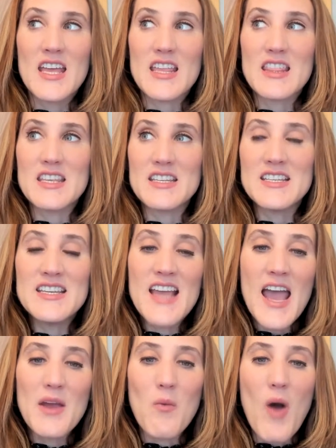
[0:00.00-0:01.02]
the
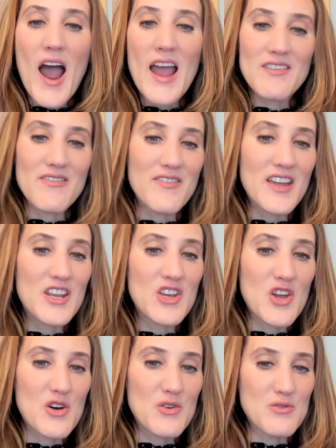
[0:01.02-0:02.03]
DIY
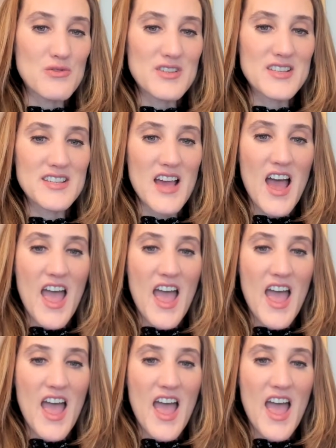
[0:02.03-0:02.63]
videos